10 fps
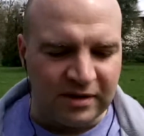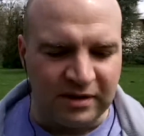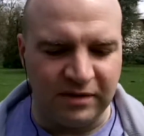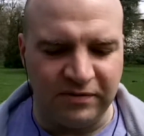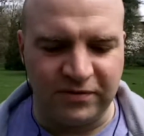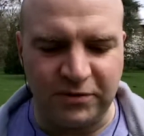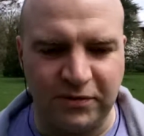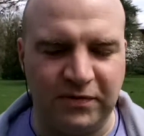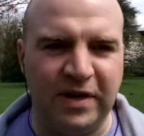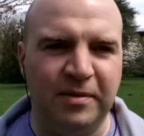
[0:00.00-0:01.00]
They've sort
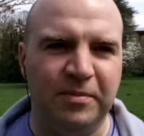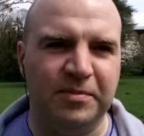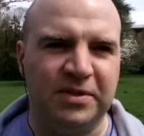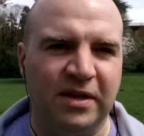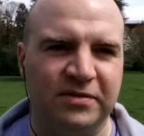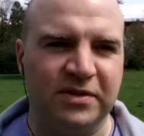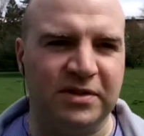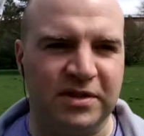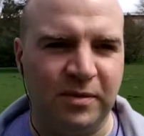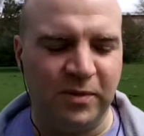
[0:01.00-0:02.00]
of named themselves in the
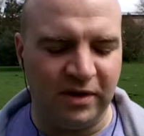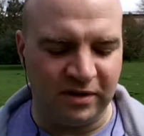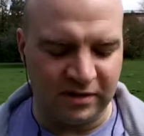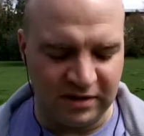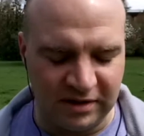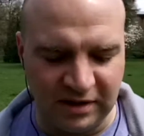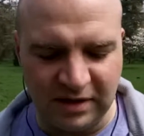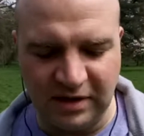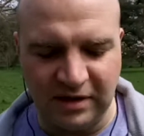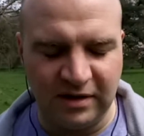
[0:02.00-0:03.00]
same way that the